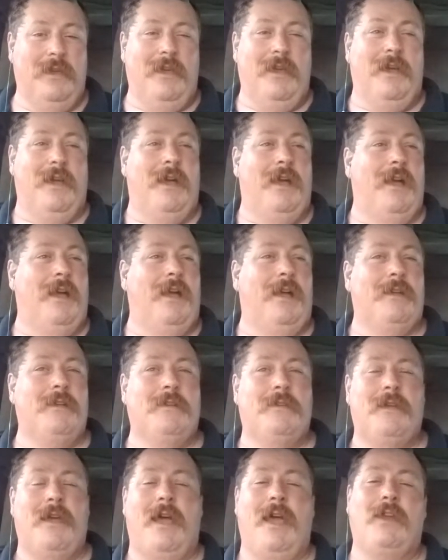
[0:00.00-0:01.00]

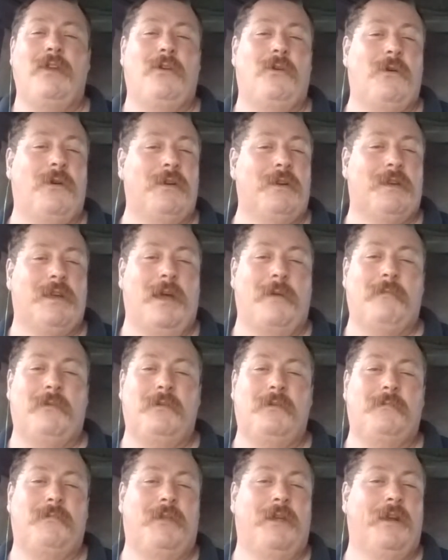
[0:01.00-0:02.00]
I know a
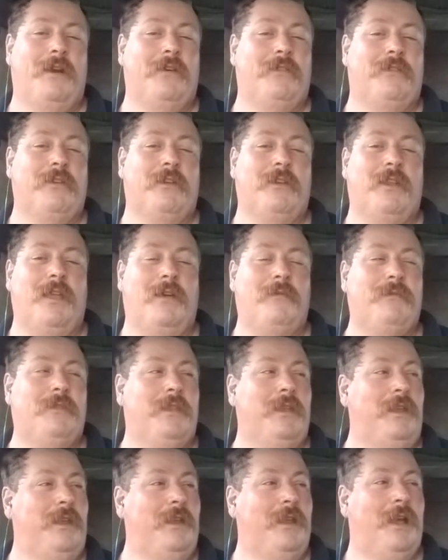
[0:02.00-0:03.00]
couple of players that love
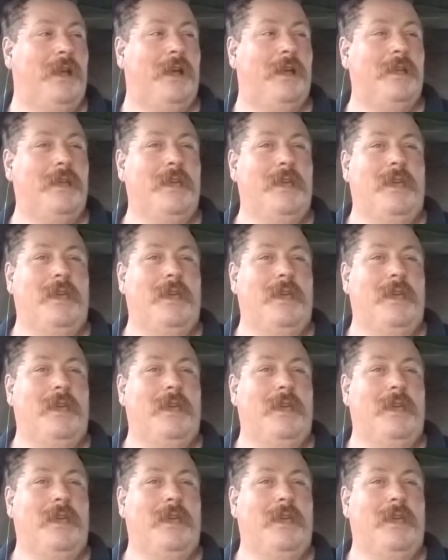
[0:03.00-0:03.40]
the